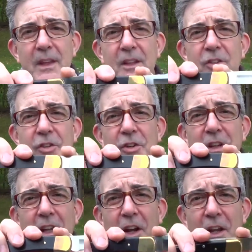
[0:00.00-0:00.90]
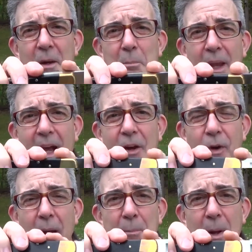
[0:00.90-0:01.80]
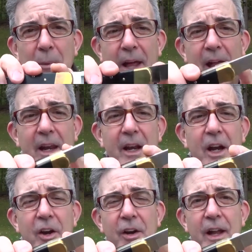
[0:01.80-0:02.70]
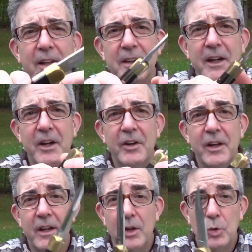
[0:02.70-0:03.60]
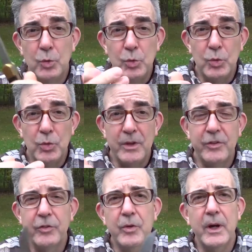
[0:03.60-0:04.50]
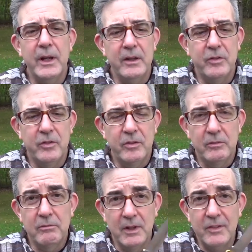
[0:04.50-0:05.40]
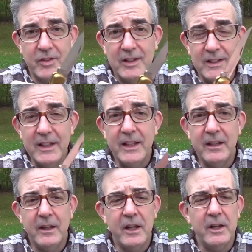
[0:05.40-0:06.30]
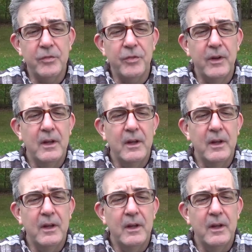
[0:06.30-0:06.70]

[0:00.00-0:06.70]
you'd start to get all that black crap coming out of there and out there, and ooh, this is great. It's cleaning the knife.